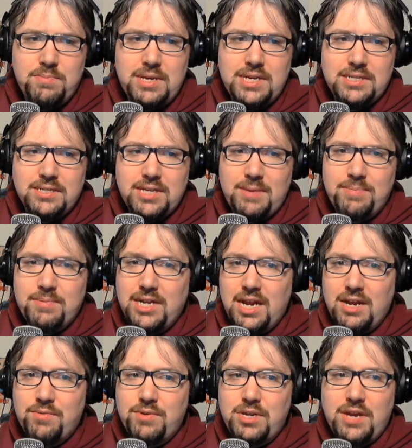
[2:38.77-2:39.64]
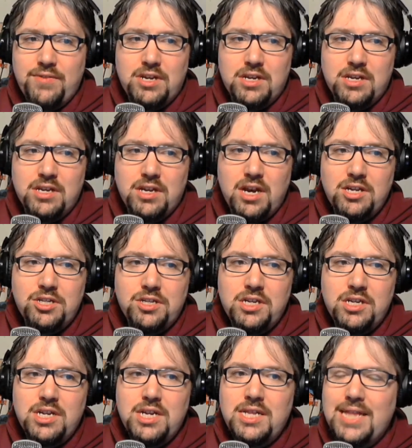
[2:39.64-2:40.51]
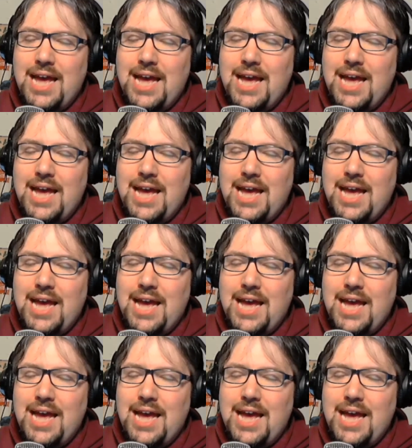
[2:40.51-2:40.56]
being slapped in the head when you have a concussion.